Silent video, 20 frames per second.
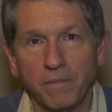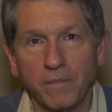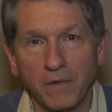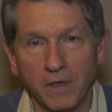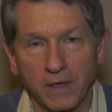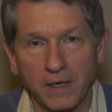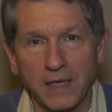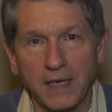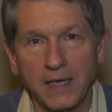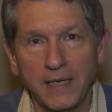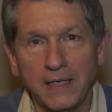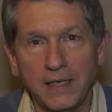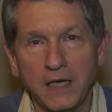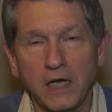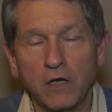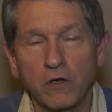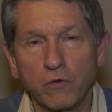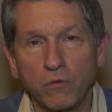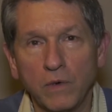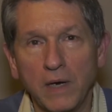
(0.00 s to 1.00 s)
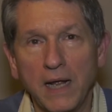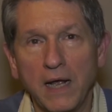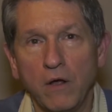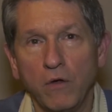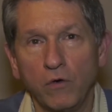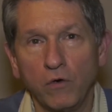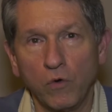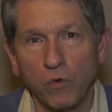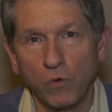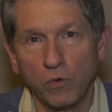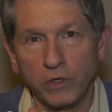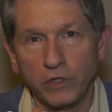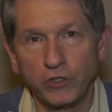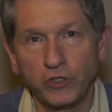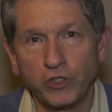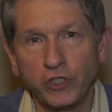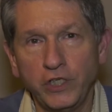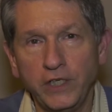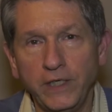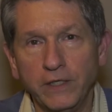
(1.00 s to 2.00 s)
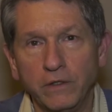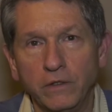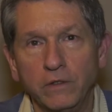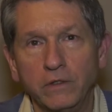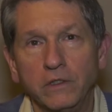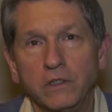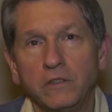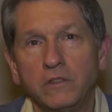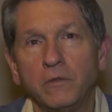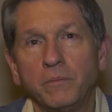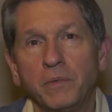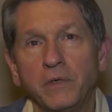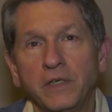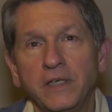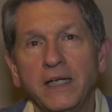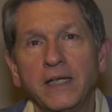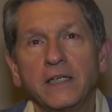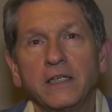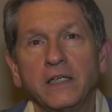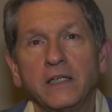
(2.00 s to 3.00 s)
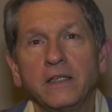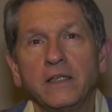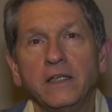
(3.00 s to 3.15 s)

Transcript: okay? A ground or a shield to protect